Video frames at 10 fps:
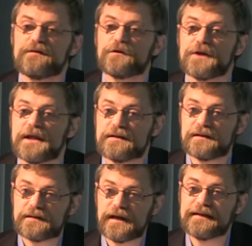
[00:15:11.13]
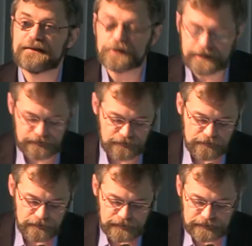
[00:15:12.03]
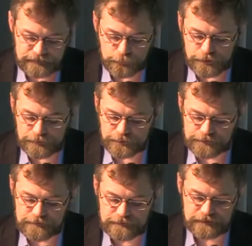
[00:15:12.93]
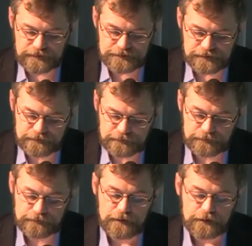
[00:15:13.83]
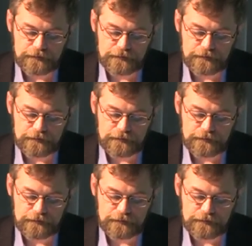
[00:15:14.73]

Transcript: is oriented and looking at the one producing the gestures.